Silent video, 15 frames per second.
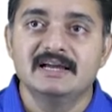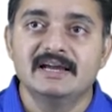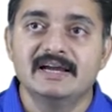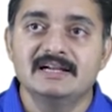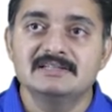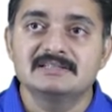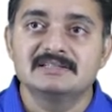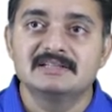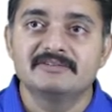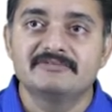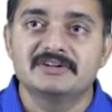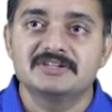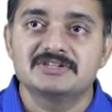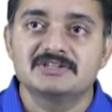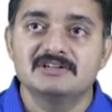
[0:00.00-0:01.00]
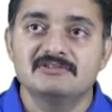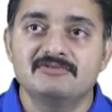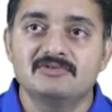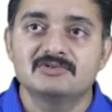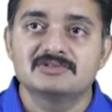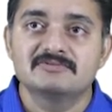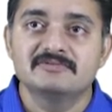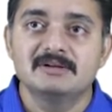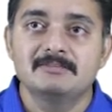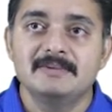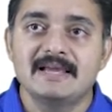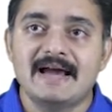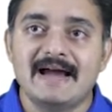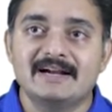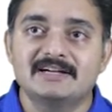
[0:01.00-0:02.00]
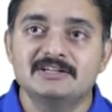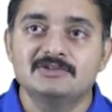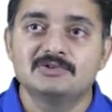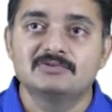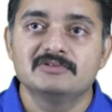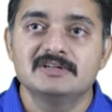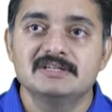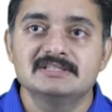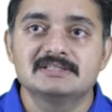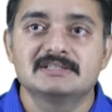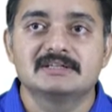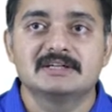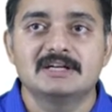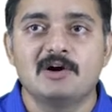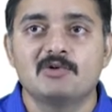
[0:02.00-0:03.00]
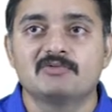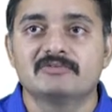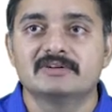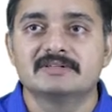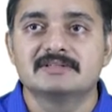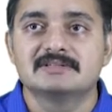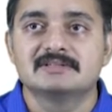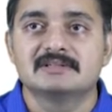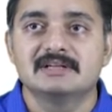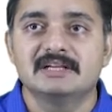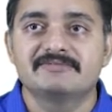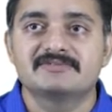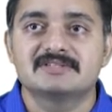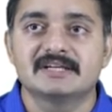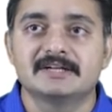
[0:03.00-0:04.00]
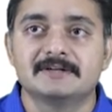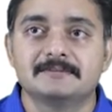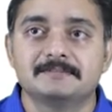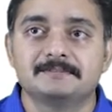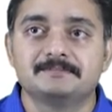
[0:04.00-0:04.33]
Hence, the frictional force will be acting towards downwards, left side.